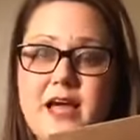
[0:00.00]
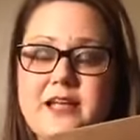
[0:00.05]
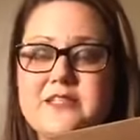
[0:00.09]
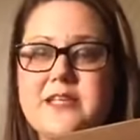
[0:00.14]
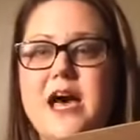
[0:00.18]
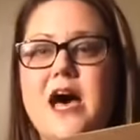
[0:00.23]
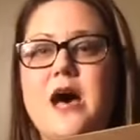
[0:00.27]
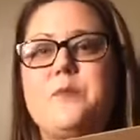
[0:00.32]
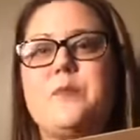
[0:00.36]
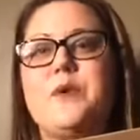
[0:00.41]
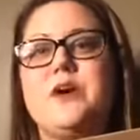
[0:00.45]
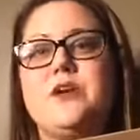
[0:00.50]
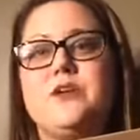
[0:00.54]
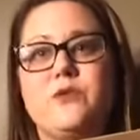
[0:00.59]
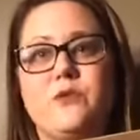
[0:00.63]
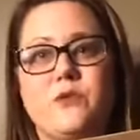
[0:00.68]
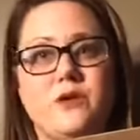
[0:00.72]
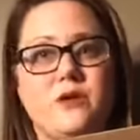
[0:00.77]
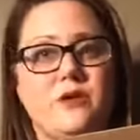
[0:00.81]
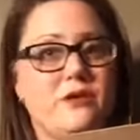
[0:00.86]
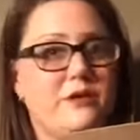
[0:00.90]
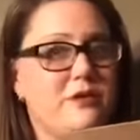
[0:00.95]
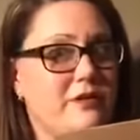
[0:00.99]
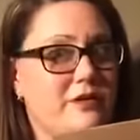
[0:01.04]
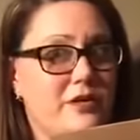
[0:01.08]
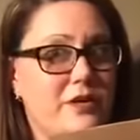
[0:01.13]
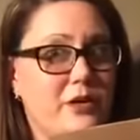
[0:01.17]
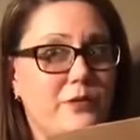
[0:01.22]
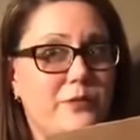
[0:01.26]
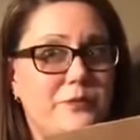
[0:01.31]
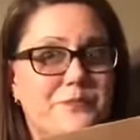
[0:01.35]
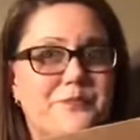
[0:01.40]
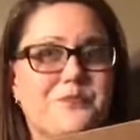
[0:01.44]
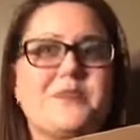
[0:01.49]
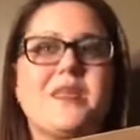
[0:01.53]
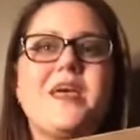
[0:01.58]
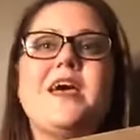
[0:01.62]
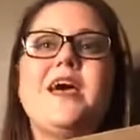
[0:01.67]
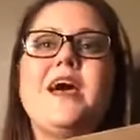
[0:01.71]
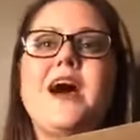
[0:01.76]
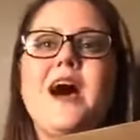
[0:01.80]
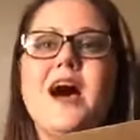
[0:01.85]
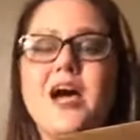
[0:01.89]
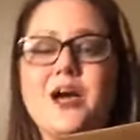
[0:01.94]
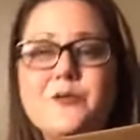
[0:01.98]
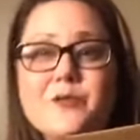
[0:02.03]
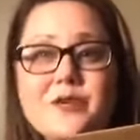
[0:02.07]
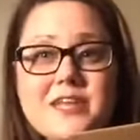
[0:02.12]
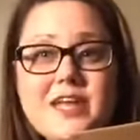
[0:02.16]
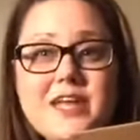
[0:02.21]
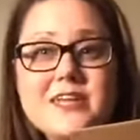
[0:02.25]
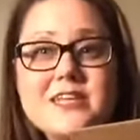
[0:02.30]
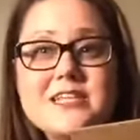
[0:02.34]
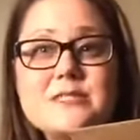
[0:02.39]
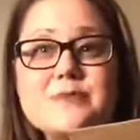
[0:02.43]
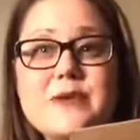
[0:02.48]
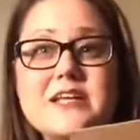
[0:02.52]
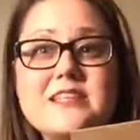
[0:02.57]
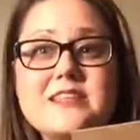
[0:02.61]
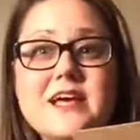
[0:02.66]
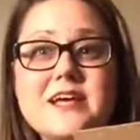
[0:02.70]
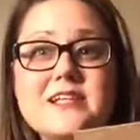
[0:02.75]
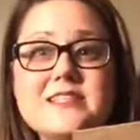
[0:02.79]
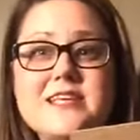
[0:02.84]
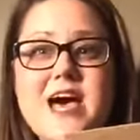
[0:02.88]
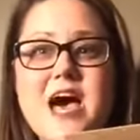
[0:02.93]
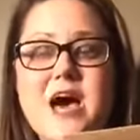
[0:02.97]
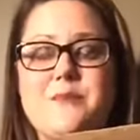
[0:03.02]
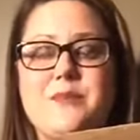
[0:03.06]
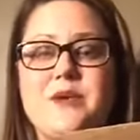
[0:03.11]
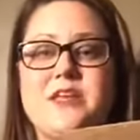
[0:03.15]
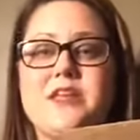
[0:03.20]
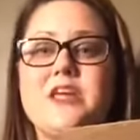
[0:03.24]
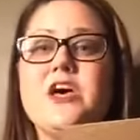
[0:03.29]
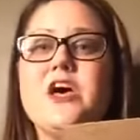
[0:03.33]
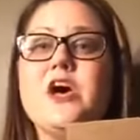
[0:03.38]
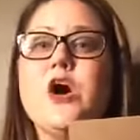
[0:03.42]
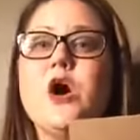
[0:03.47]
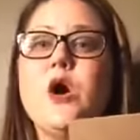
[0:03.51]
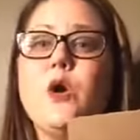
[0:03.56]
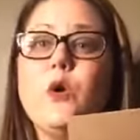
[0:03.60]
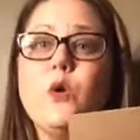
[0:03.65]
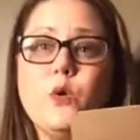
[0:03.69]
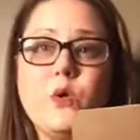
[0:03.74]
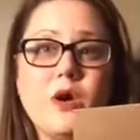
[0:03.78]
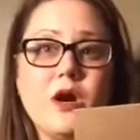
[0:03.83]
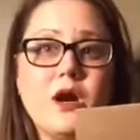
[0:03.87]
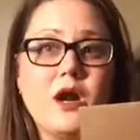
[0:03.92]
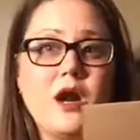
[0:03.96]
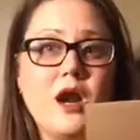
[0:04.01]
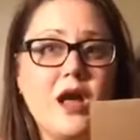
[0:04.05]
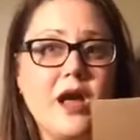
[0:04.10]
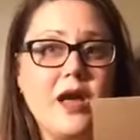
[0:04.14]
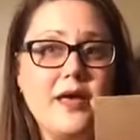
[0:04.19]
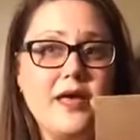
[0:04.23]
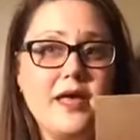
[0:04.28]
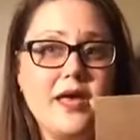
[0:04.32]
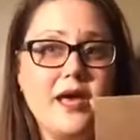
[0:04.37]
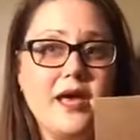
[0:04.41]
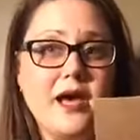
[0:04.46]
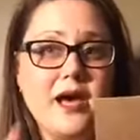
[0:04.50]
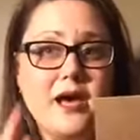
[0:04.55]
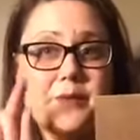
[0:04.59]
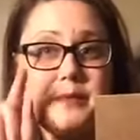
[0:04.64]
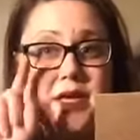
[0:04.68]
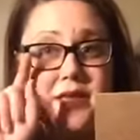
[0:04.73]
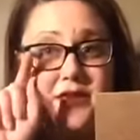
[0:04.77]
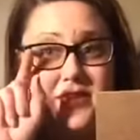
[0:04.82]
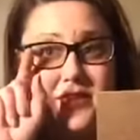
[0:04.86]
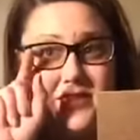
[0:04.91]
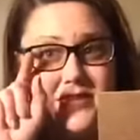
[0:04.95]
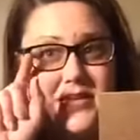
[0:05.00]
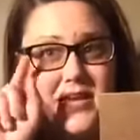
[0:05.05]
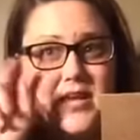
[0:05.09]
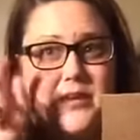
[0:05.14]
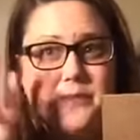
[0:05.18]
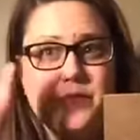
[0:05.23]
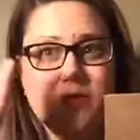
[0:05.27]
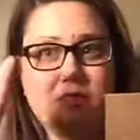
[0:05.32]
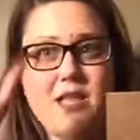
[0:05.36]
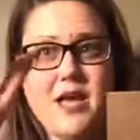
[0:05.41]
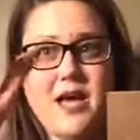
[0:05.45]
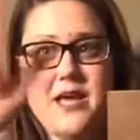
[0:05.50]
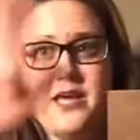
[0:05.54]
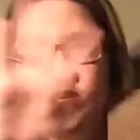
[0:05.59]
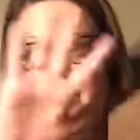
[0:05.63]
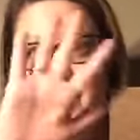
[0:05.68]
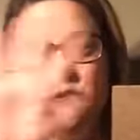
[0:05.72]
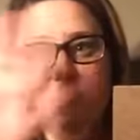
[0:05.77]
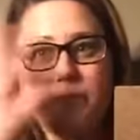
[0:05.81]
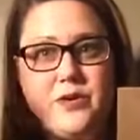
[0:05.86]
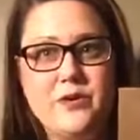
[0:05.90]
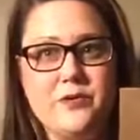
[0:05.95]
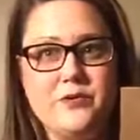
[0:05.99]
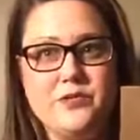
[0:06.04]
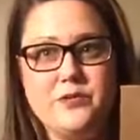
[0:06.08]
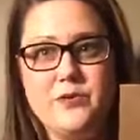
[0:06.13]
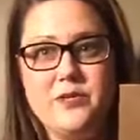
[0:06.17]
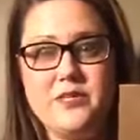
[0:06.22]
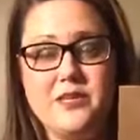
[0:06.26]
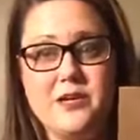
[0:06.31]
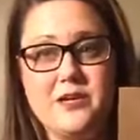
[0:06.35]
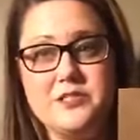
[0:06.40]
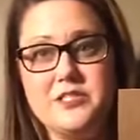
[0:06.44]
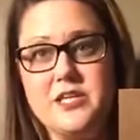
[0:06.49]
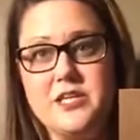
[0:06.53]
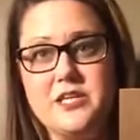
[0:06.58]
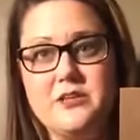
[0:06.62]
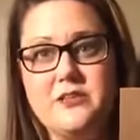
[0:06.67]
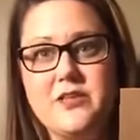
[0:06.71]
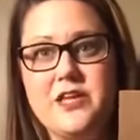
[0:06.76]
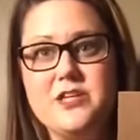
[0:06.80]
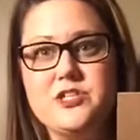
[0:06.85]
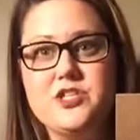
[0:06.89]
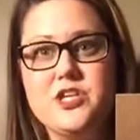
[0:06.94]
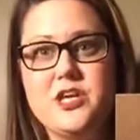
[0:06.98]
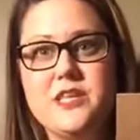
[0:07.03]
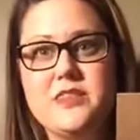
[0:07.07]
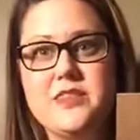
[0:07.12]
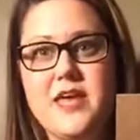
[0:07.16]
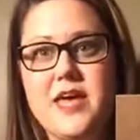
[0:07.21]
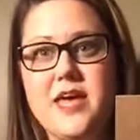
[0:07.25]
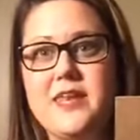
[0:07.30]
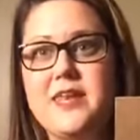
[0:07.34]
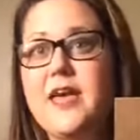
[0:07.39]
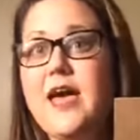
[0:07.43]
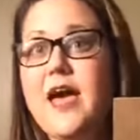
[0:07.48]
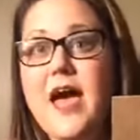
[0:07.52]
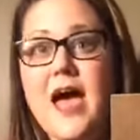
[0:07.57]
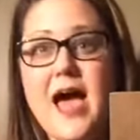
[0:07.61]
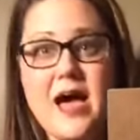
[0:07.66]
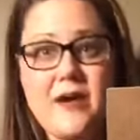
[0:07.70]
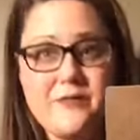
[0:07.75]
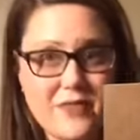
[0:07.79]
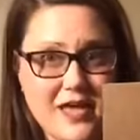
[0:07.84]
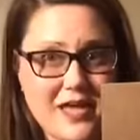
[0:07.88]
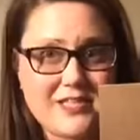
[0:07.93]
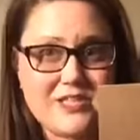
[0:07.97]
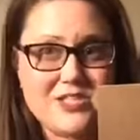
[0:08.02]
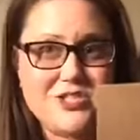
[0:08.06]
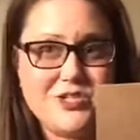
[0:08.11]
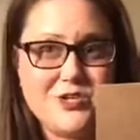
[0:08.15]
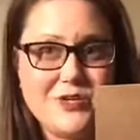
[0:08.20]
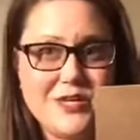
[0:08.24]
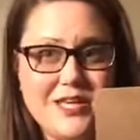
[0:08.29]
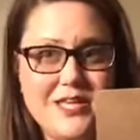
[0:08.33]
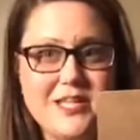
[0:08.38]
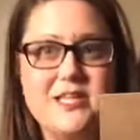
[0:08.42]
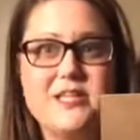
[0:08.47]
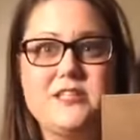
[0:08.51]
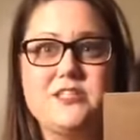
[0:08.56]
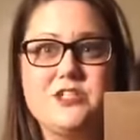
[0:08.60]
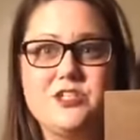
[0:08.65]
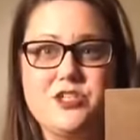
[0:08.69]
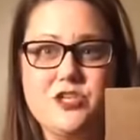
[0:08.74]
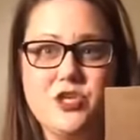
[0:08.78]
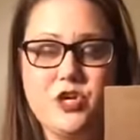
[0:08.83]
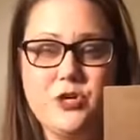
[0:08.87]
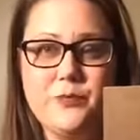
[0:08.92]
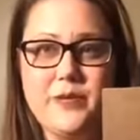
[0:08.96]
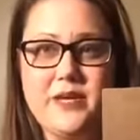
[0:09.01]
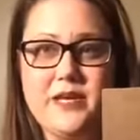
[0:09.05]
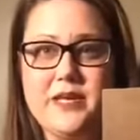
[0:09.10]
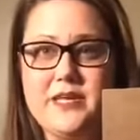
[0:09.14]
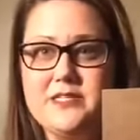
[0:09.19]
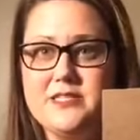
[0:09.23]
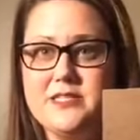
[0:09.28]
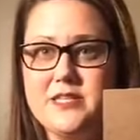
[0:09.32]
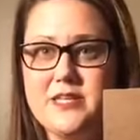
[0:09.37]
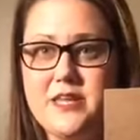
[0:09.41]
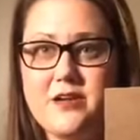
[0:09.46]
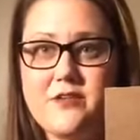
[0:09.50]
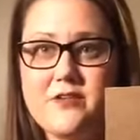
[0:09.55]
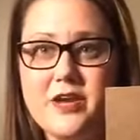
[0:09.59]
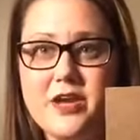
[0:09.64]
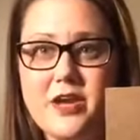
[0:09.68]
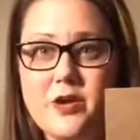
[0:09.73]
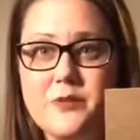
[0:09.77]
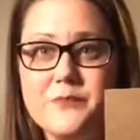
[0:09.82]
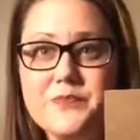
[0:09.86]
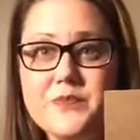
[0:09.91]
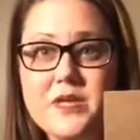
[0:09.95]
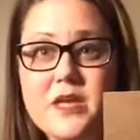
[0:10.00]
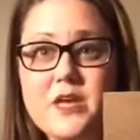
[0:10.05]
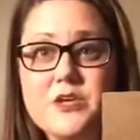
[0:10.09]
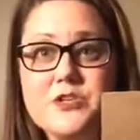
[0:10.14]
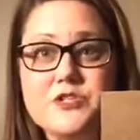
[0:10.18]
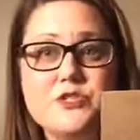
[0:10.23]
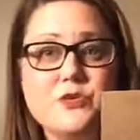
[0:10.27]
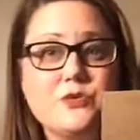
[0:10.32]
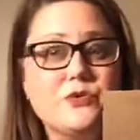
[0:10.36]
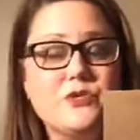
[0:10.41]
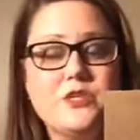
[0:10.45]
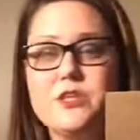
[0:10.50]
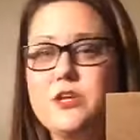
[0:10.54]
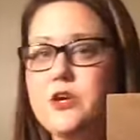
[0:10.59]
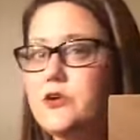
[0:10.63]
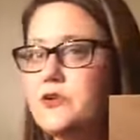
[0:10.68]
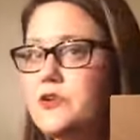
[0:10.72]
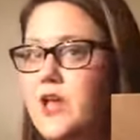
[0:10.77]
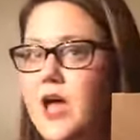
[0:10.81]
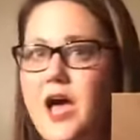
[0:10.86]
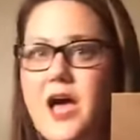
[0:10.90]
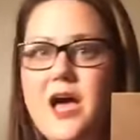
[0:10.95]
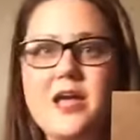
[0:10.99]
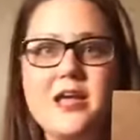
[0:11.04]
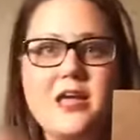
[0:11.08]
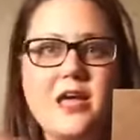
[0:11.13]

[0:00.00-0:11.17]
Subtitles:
to happen, or no, I would not expect that to happen. Or on the same line that we were doing the articulation, then have that student determine a scenario. So you're not,